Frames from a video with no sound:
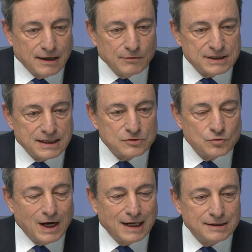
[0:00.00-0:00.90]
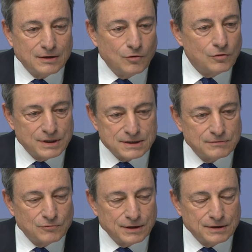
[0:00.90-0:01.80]
Now, we tend to
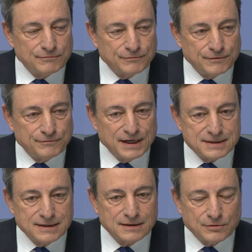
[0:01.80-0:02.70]
always, in facing